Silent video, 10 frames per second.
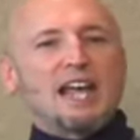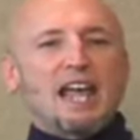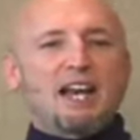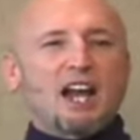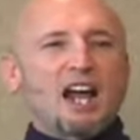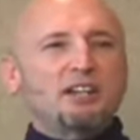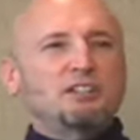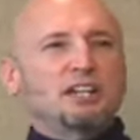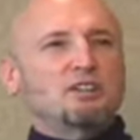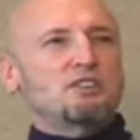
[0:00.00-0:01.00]
and I
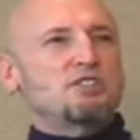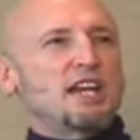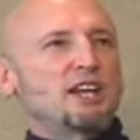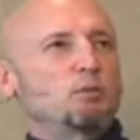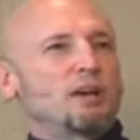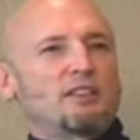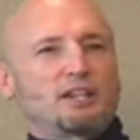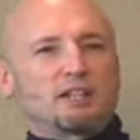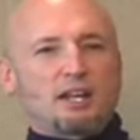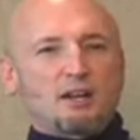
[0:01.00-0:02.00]
could understand where the
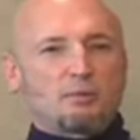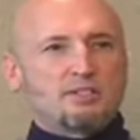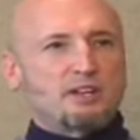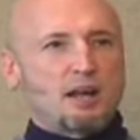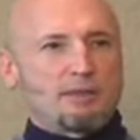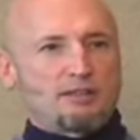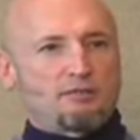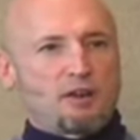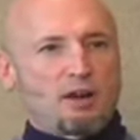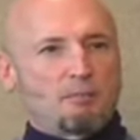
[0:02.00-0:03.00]
client was coming
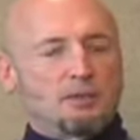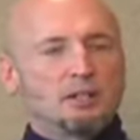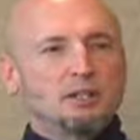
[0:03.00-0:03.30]
from.